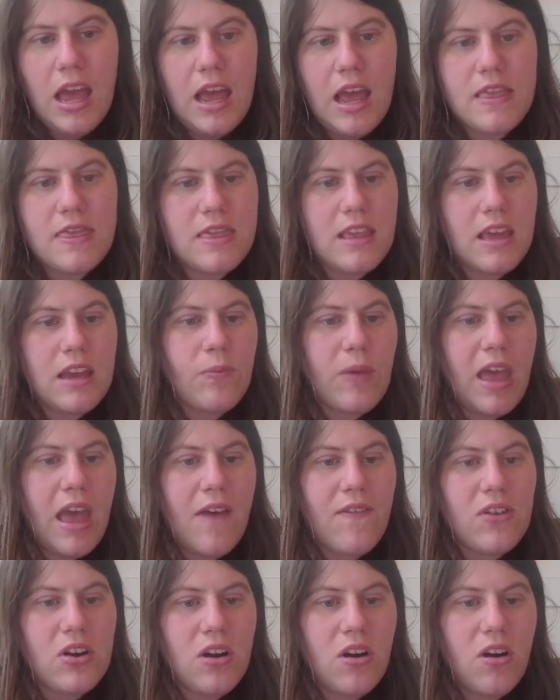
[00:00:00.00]
And then we
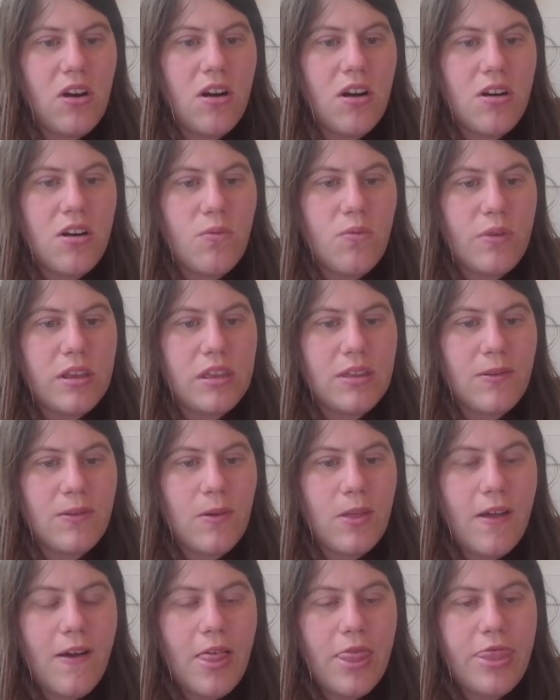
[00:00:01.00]
have an R with
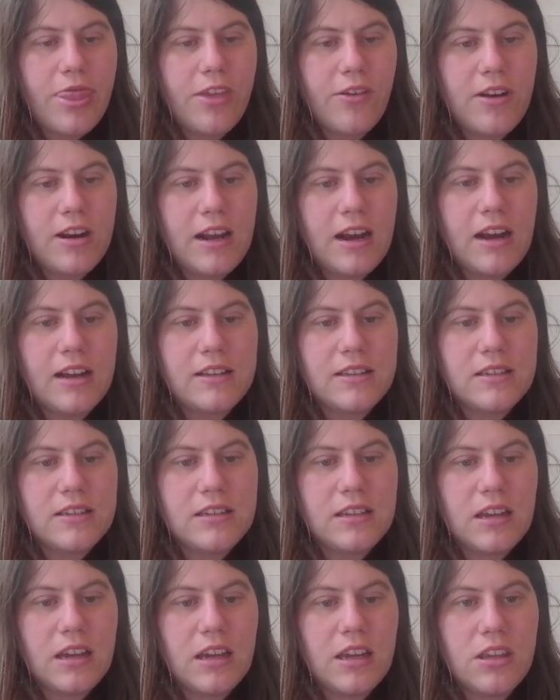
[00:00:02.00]
three
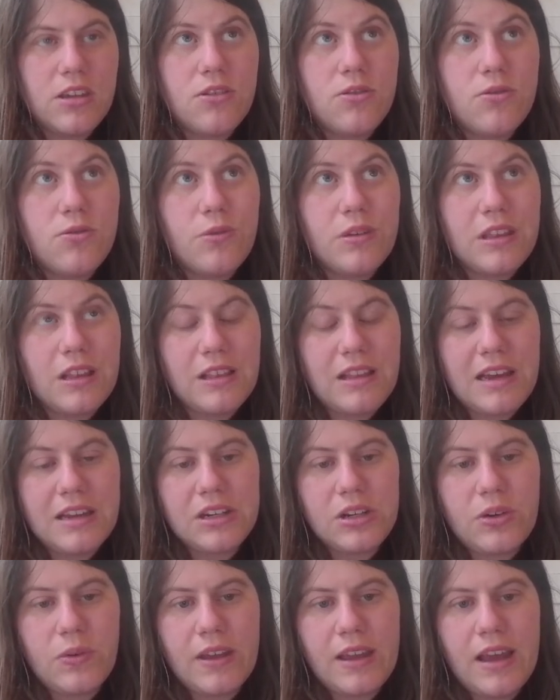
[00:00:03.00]
dots, a U with a
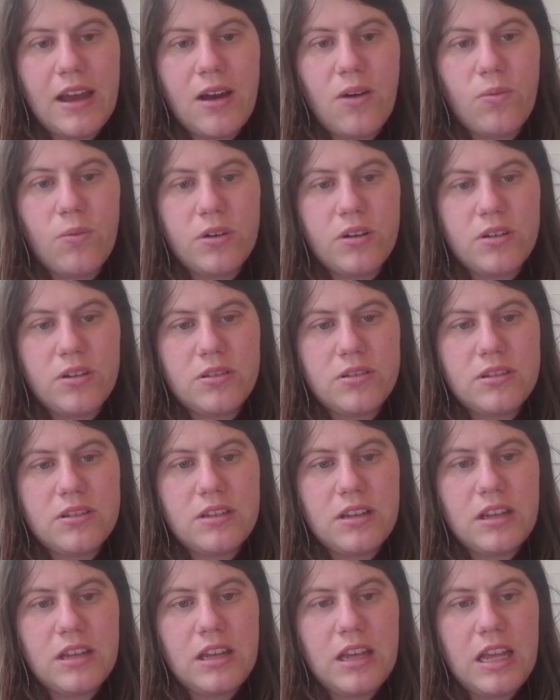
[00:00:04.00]
line going
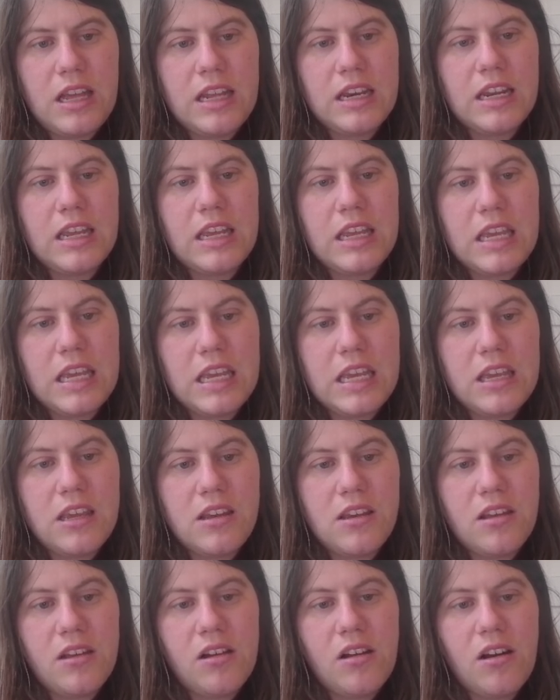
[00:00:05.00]
outwards, an
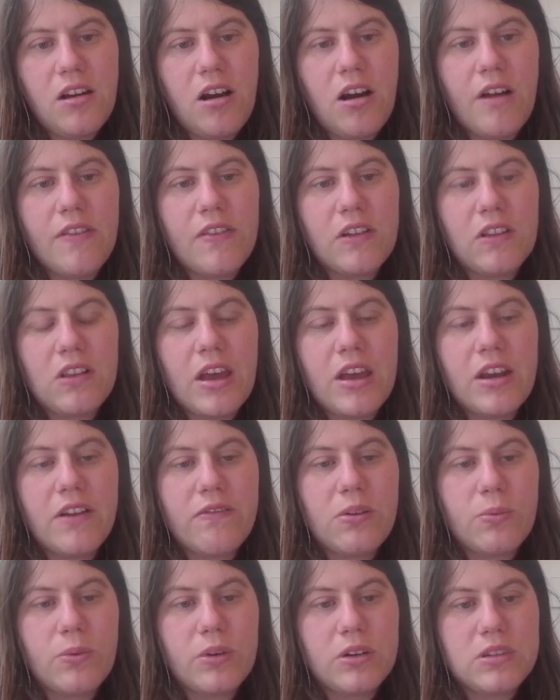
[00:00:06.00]
E on the line
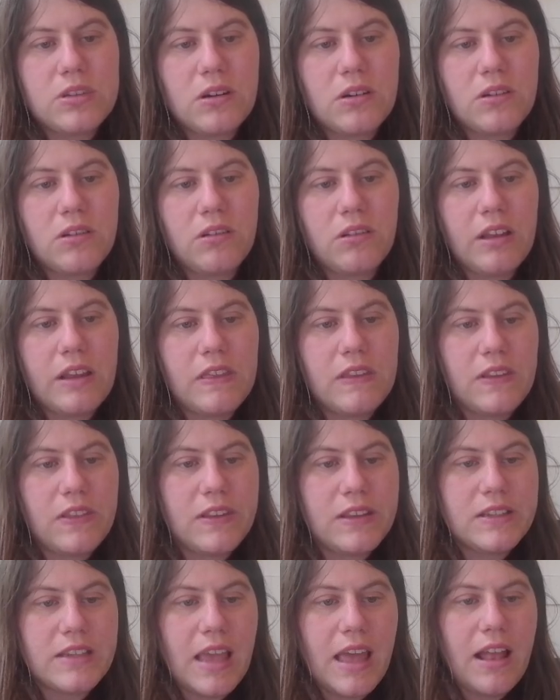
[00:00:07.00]
of the word circle, and
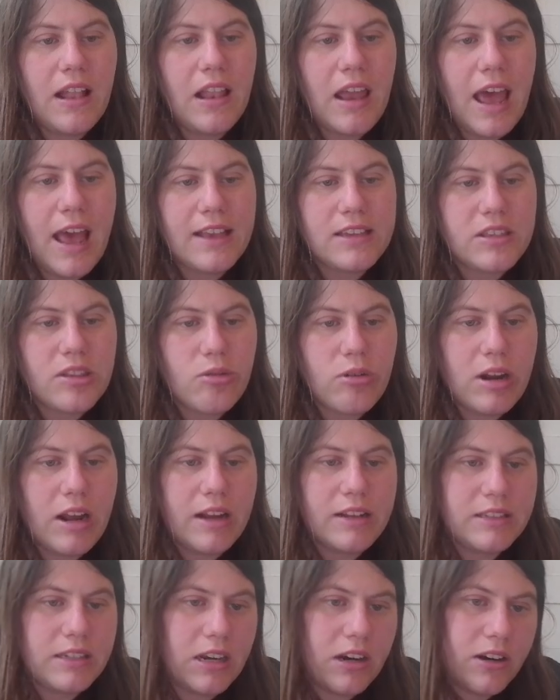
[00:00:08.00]
then this L has three
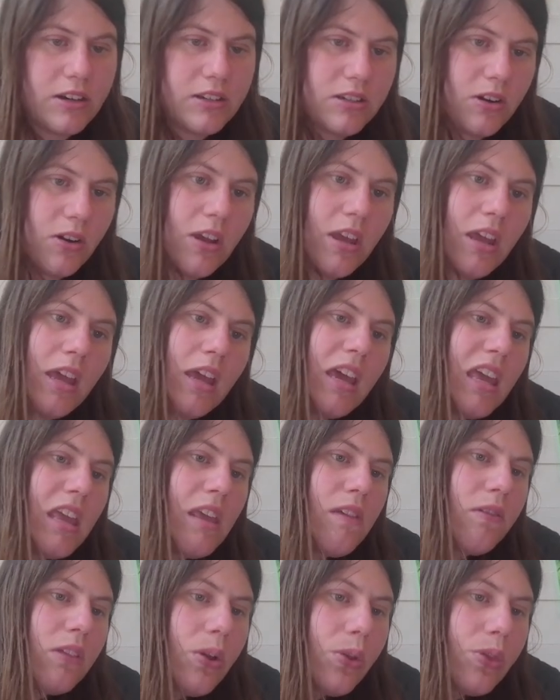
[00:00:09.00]
dots here. So
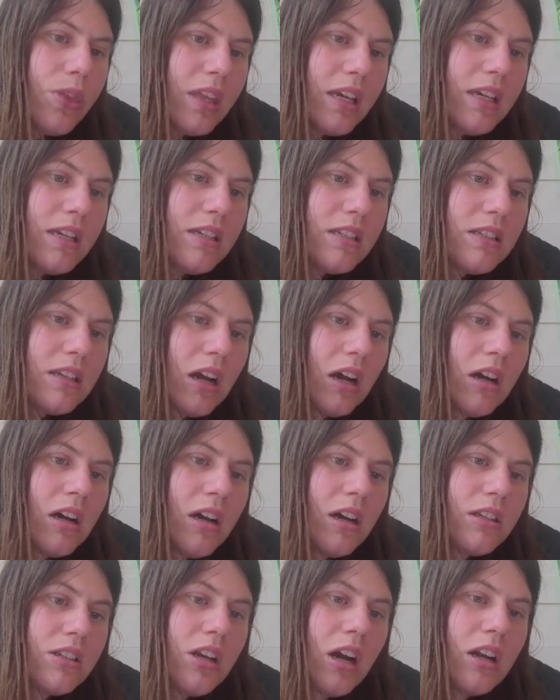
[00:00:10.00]
even though these
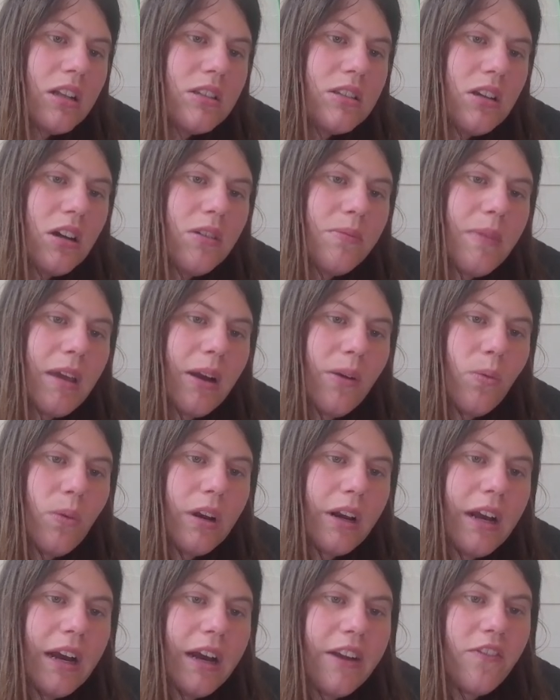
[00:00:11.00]
dots all make
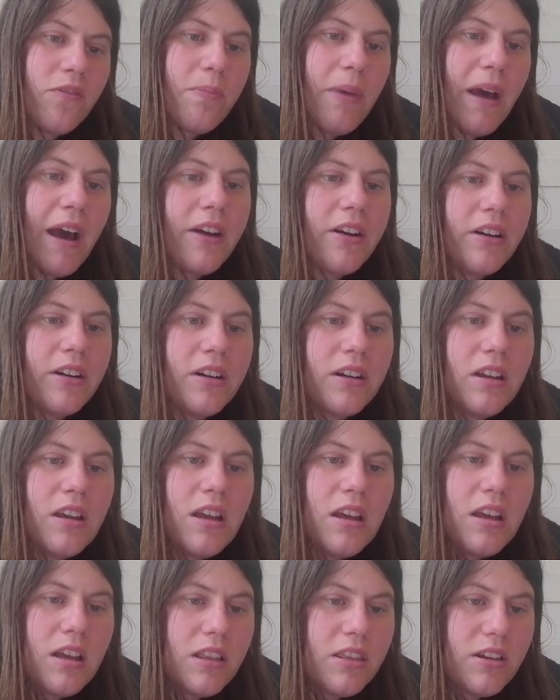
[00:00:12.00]
one kind of pattern,
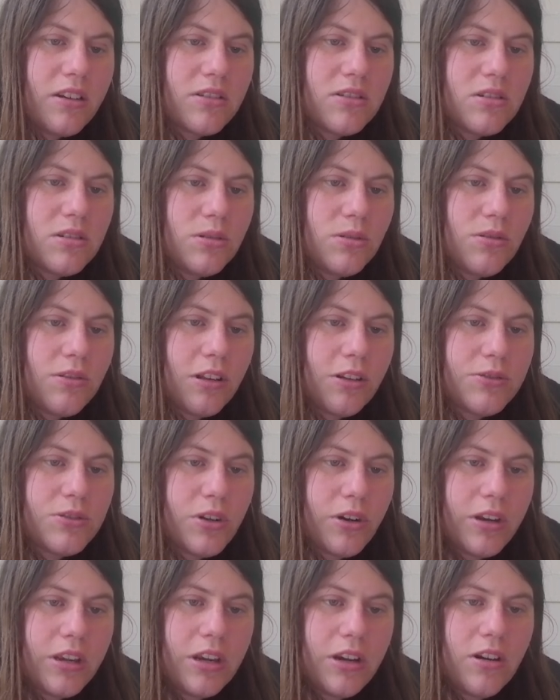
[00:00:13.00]
there's two
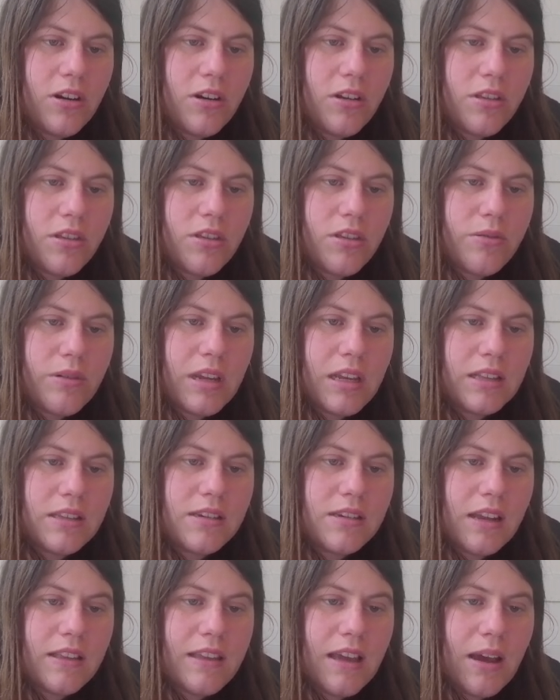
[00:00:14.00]
closer here, three
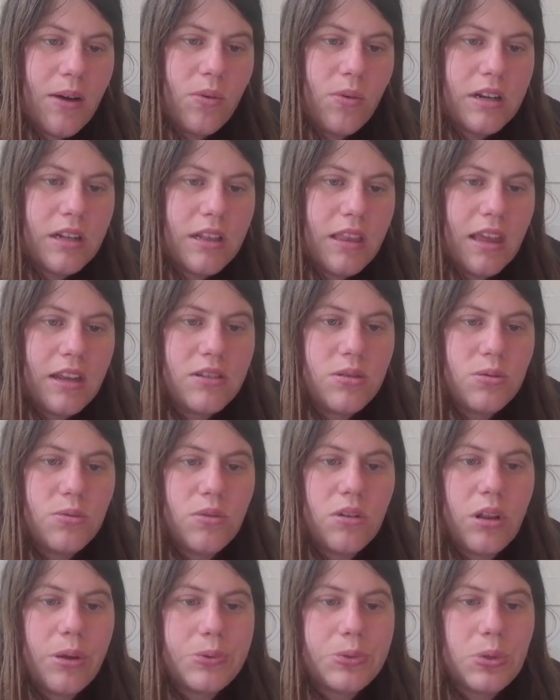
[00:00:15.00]
inside that one, and then
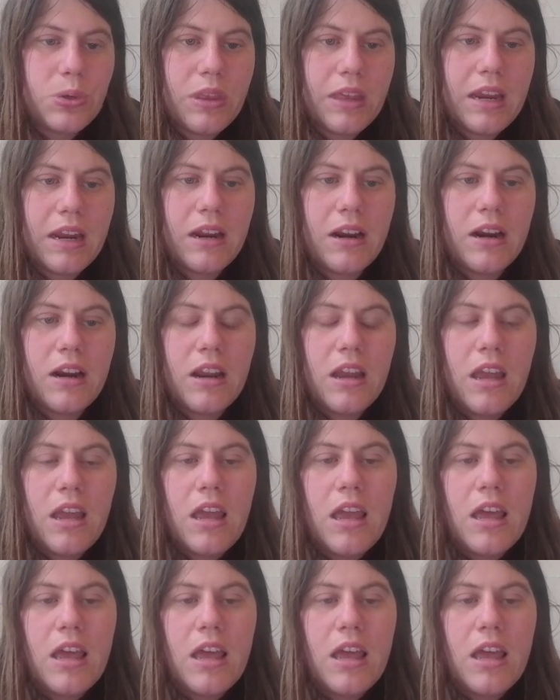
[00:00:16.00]
two closer there.